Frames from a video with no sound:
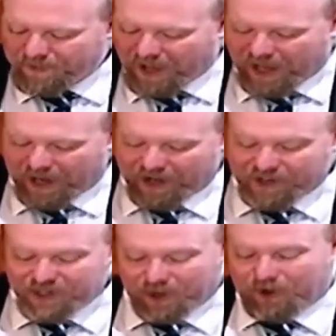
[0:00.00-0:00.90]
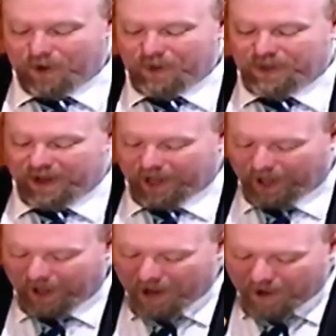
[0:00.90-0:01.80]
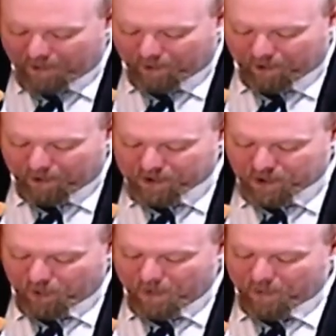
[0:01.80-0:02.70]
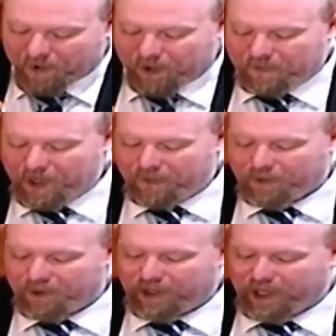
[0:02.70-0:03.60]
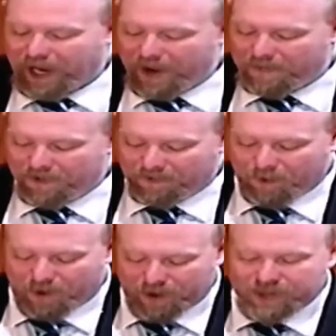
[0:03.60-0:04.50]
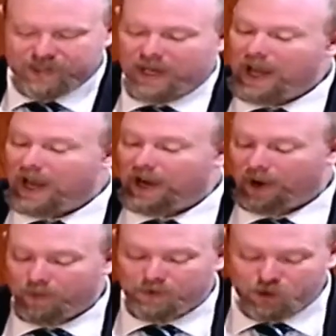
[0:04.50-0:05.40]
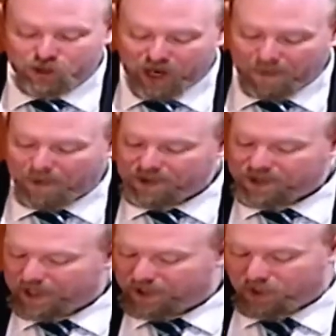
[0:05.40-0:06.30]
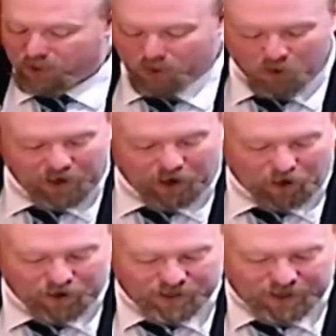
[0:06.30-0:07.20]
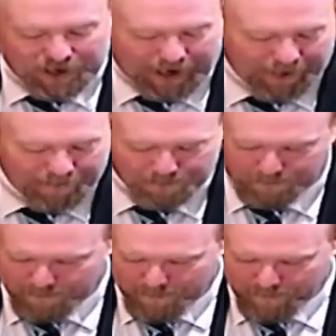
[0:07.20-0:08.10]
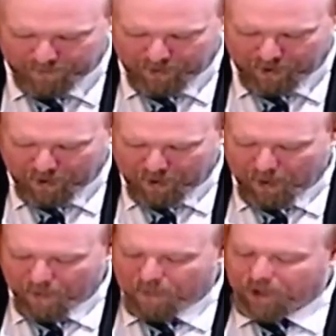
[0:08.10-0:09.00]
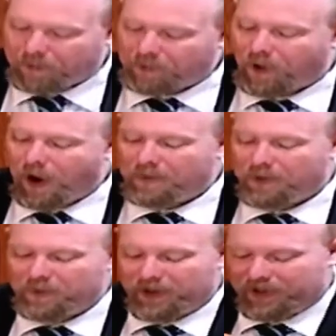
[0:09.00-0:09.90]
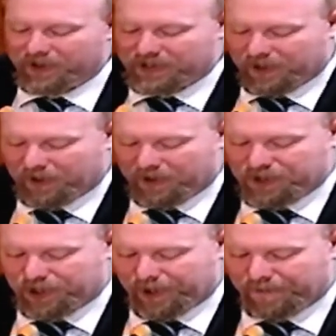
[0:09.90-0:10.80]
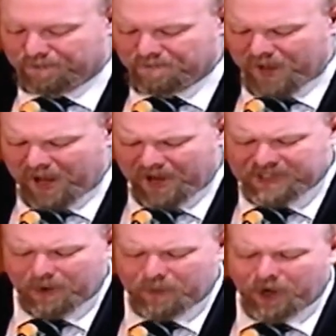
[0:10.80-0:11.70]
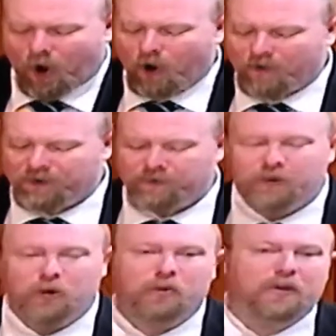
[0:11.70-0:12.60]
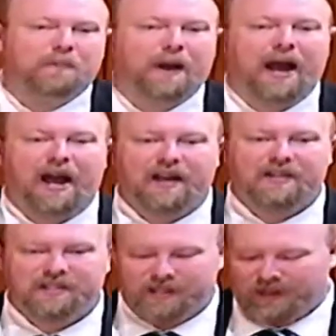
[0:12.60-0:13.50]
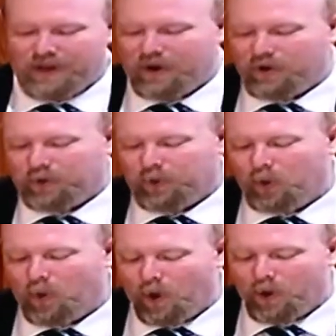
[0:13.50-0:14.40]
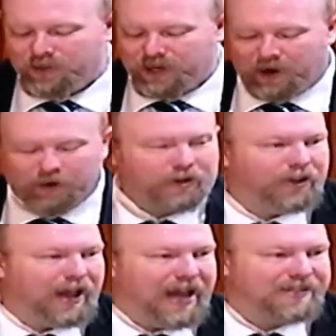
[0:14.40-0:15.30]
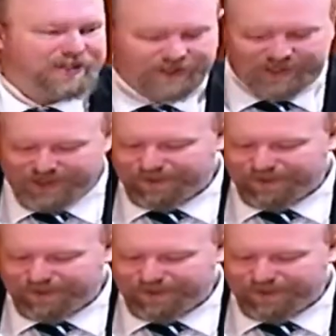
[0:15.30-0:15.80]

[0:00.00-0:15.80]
And it is a good thing to remember the people that came before us and helped to shape us into who we are today. But the problem with nostalgia is that we often view the past through rose-colored glasses.